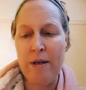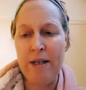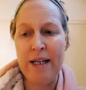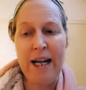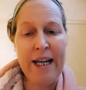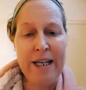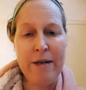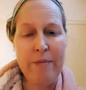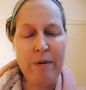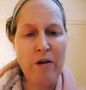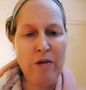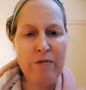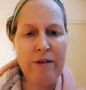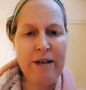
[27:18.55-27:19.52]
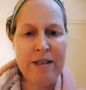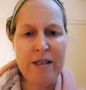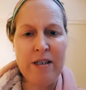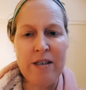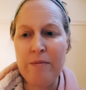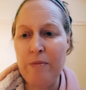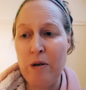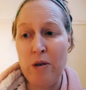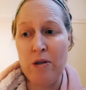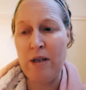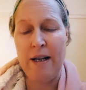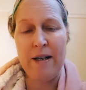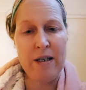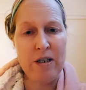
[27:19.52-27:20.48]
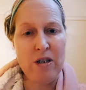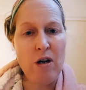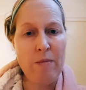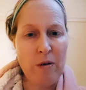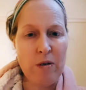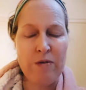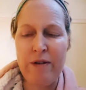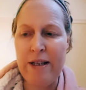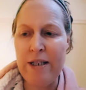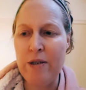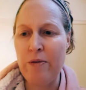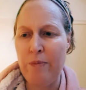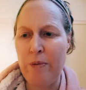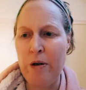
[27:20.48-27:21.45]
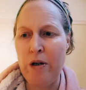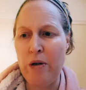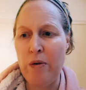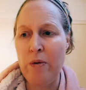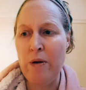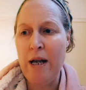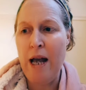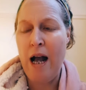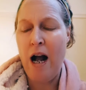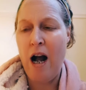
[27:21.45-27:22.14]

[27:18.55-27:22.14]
I'm an enabler of racism because at the time I was friends with Pearl,